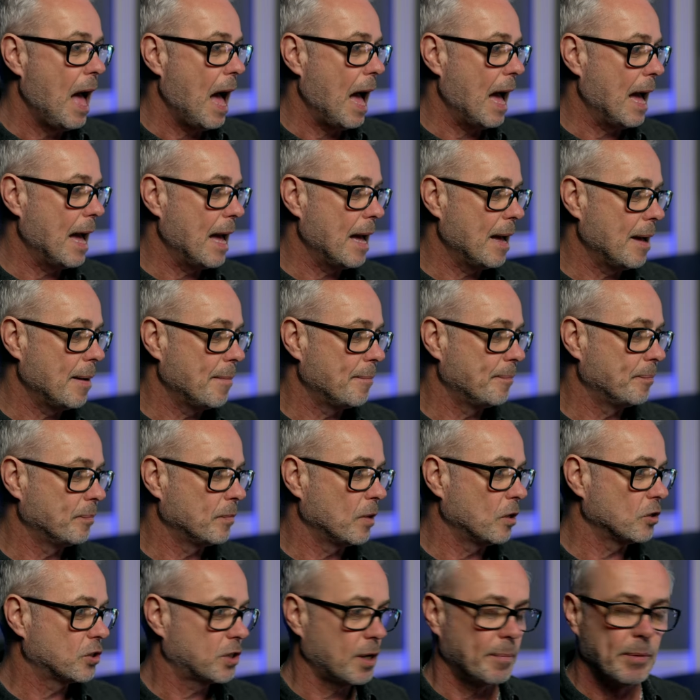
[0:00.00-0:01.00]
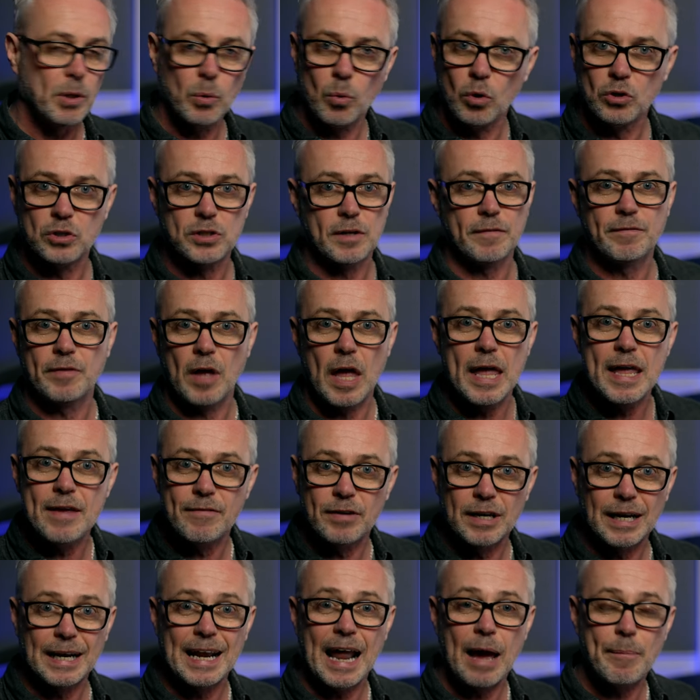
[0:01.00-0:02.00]
Some of the ones have
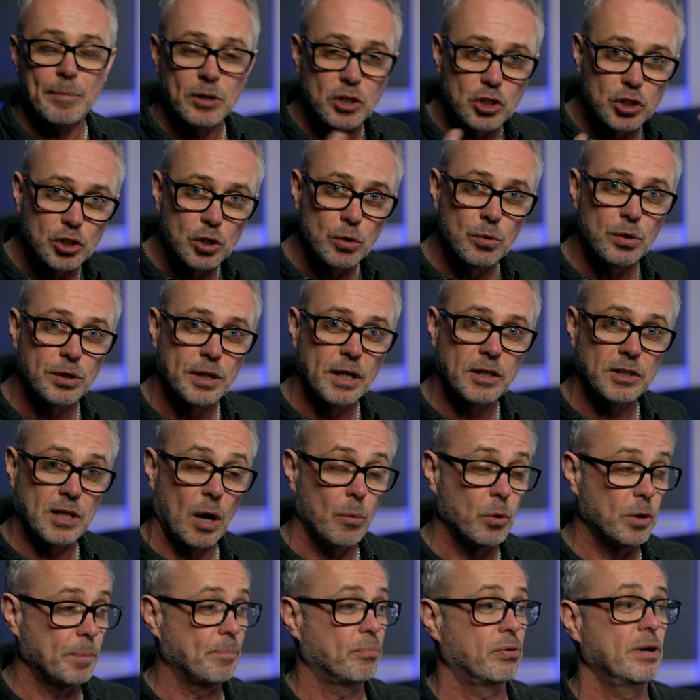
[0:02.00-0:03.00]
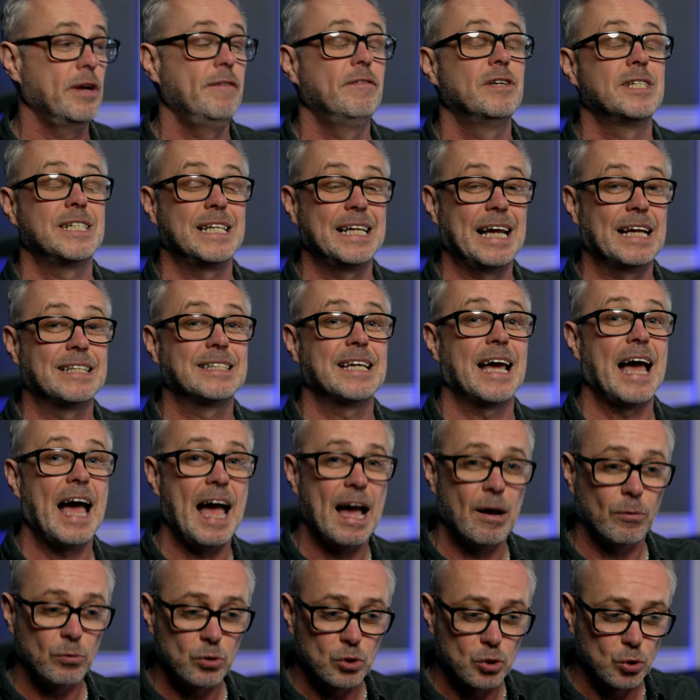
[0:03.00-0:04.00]
even allowed me to do things that I would have previously had to
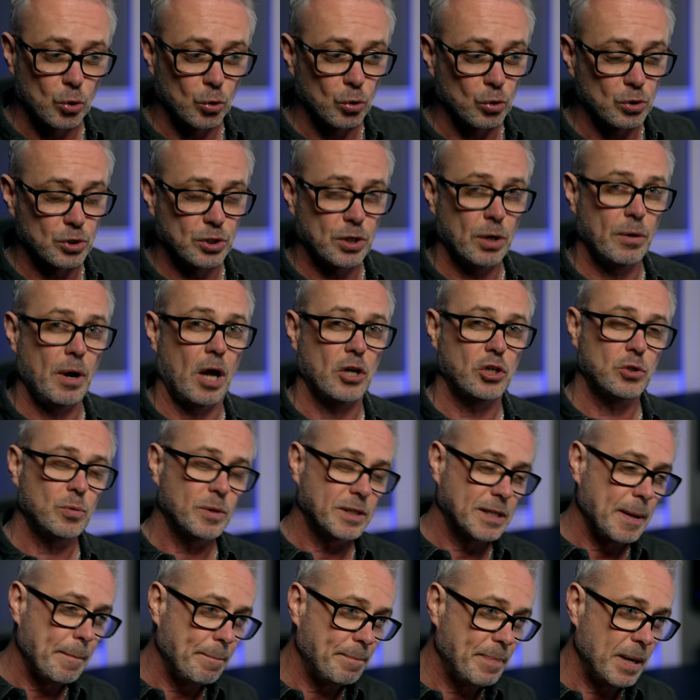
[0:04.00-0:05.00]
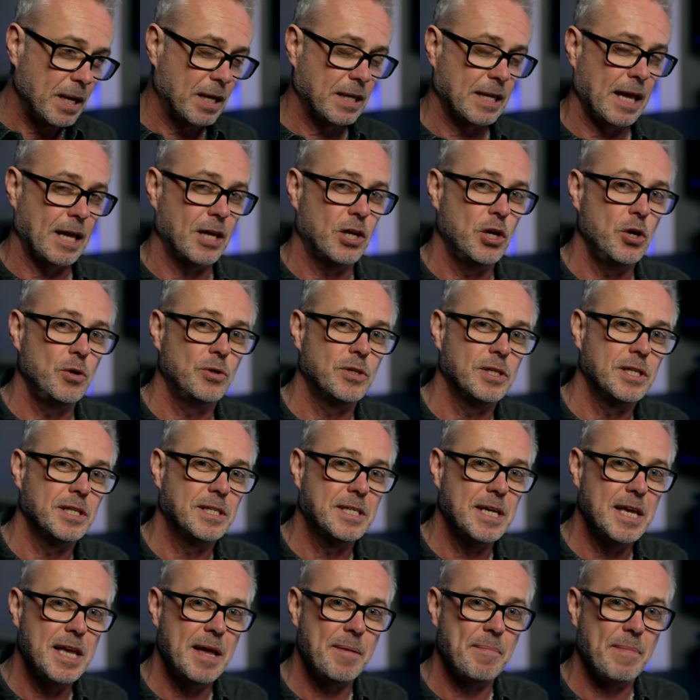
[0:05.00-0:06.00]
outsource. So I just want to say a big thank you to the
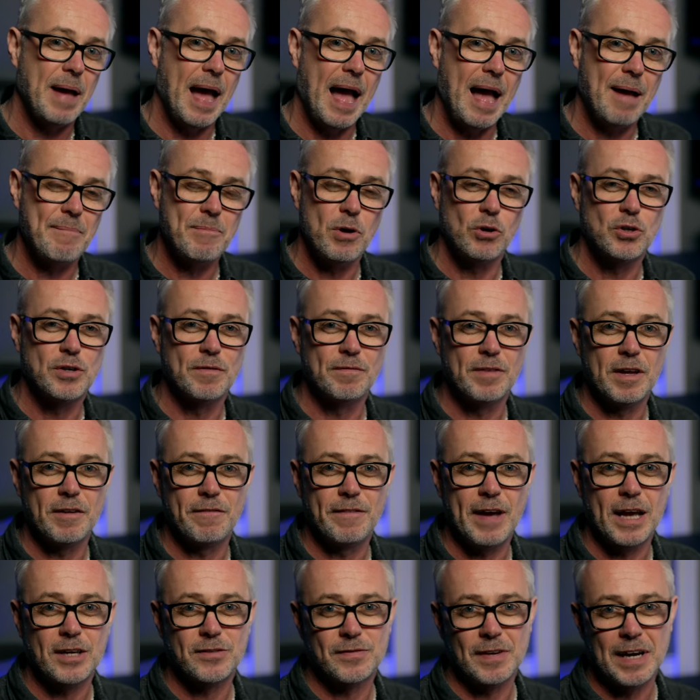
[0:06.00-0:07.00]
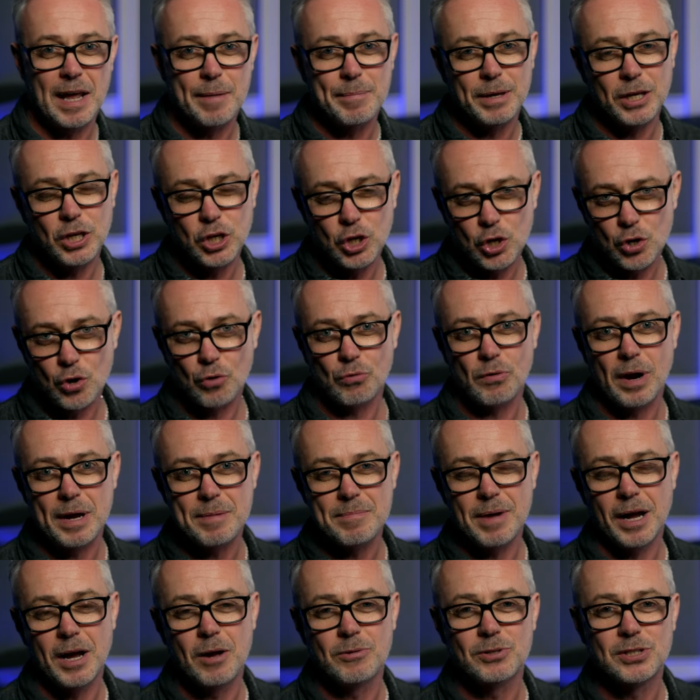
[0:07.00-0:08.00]
team at Motion VFX for letting me curate
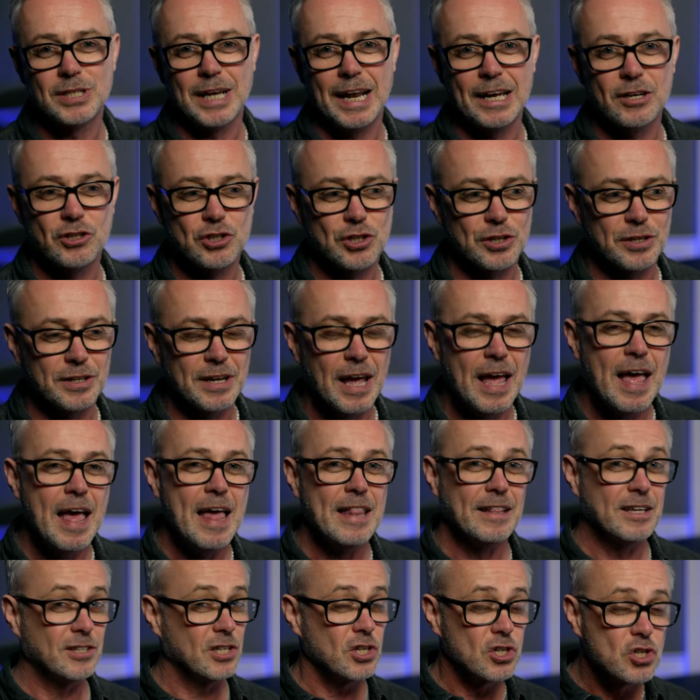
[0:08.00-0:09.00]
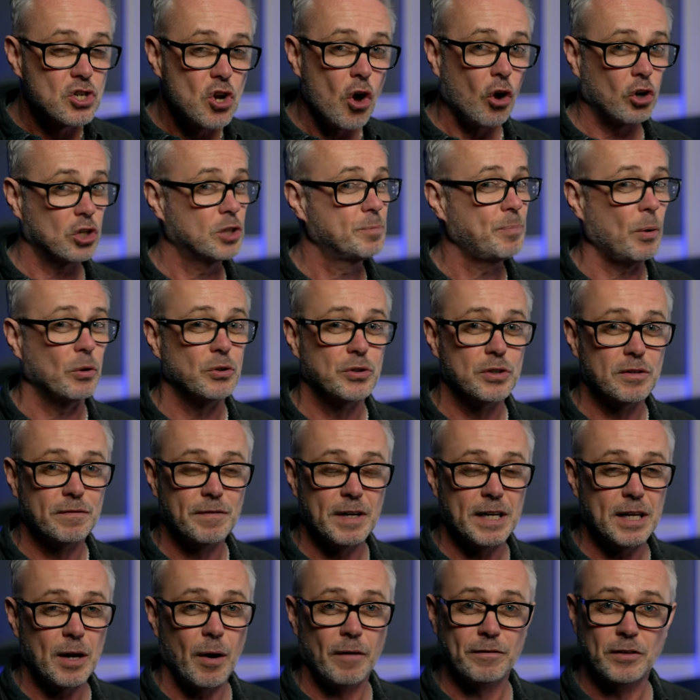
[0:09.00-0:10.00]
my own selection. This is not a sponsored
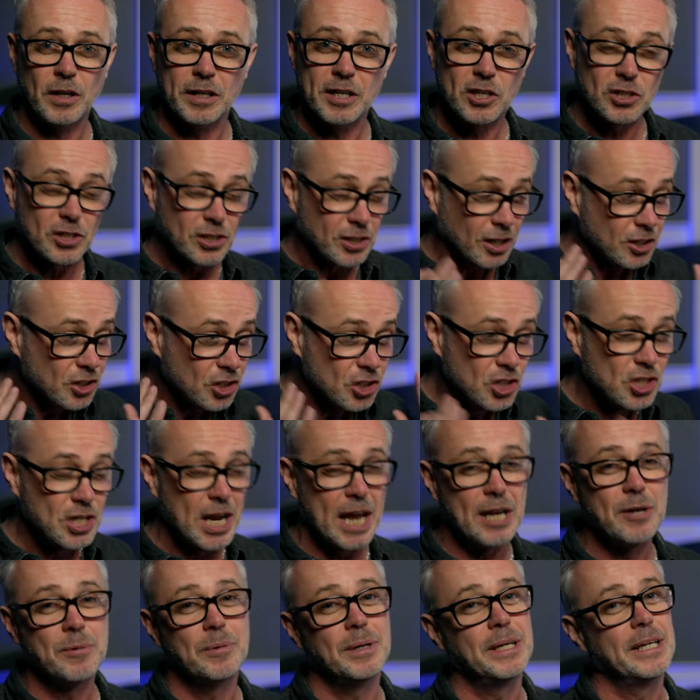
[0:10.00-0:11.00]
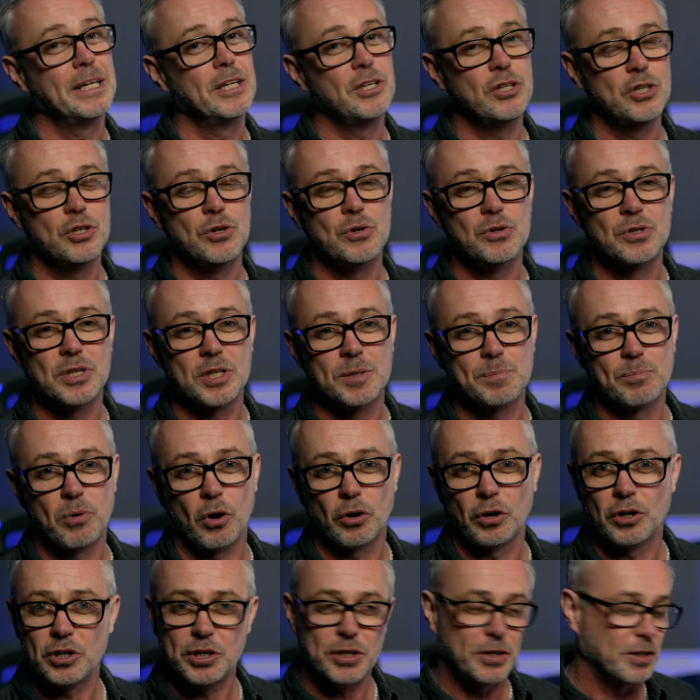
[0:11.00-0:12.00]
video. I've done this because I genuinely use this
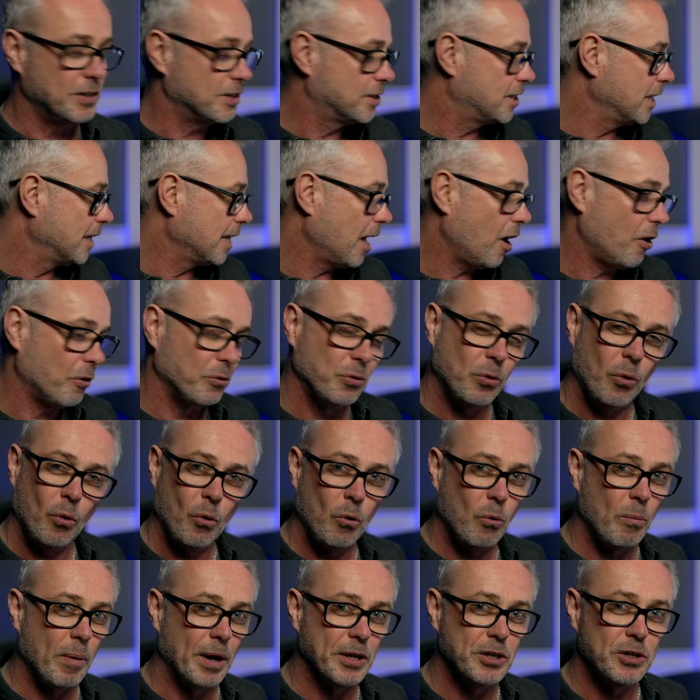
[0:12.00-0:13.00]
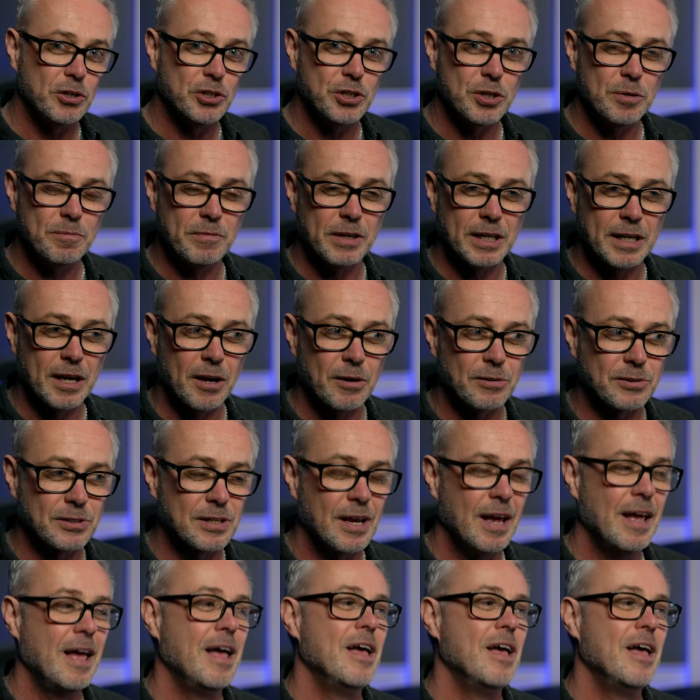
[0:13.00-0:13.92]
product. You can see that on all my YouTube videos.